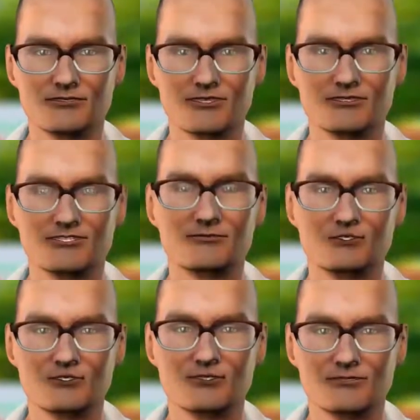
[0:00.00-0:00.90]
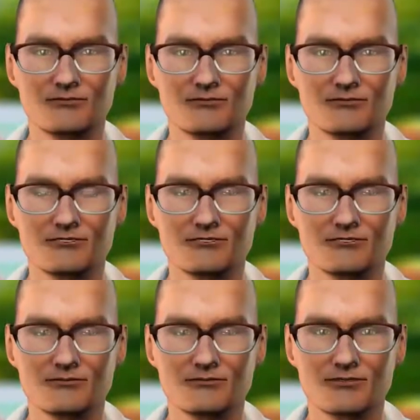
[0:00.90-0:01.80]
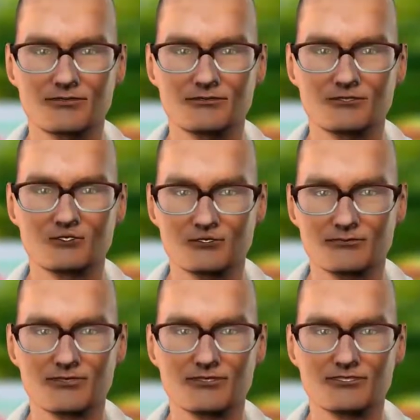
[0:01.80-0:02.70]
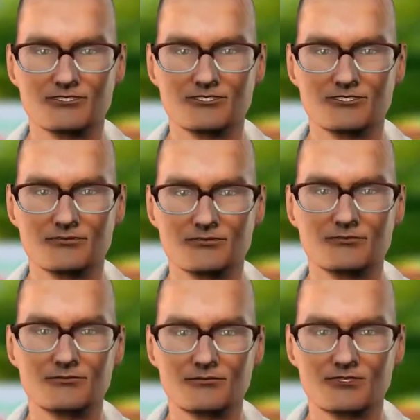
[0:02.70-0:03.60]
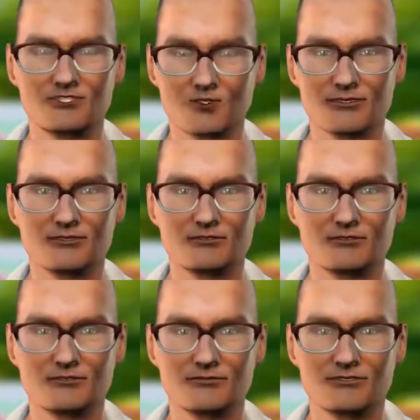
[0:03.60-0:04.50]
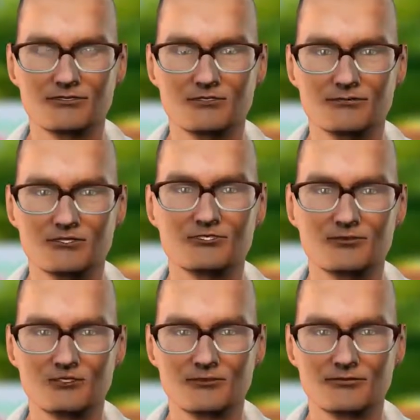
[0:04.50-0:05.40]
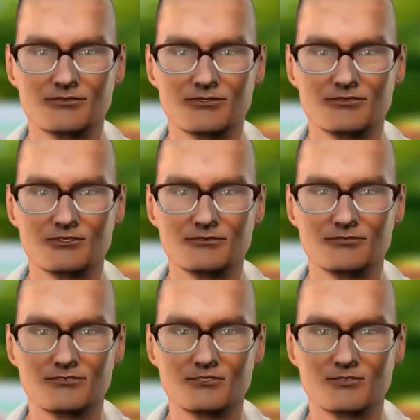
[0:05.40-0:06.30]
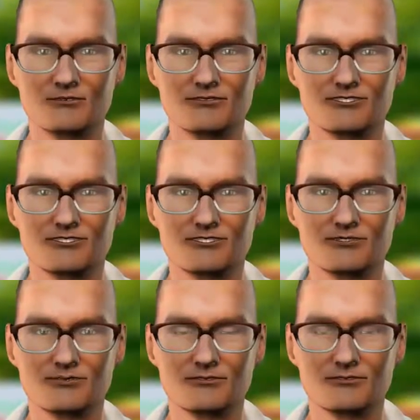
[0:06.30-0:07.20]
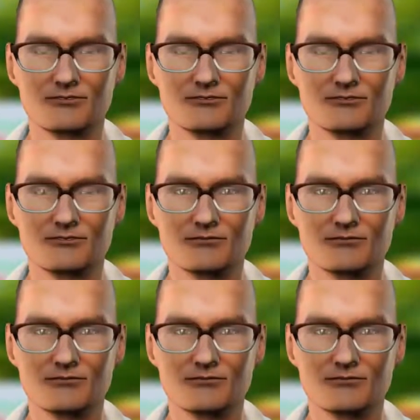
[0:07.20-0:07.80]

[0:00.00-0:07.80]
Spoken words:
And such an individual will also display certain characteristics, certain attributes, certain ways of behaving.